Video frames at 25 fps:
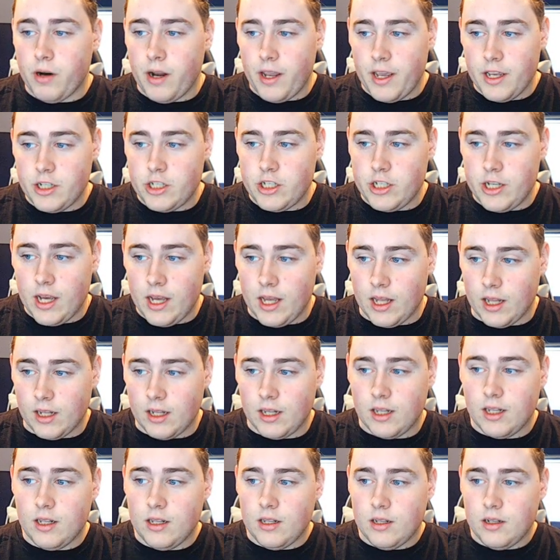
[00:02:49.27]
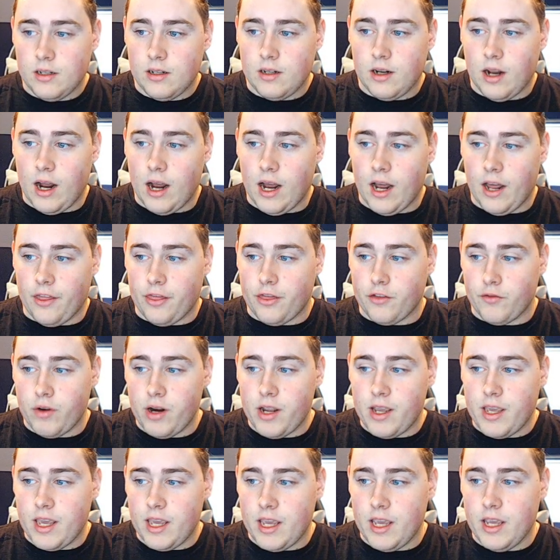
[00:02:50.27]
AGL,
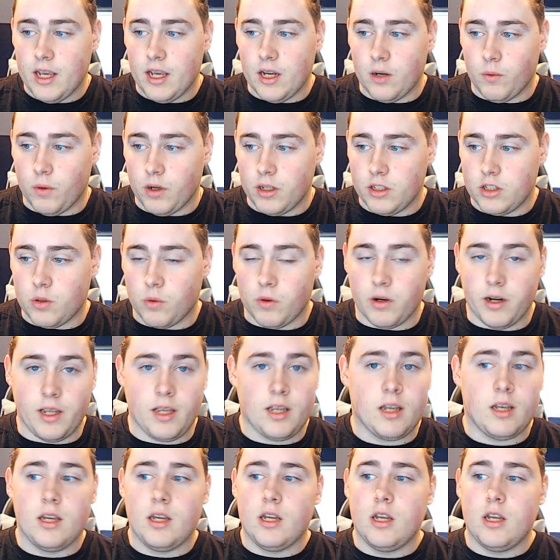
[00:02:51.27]
3 key and 120.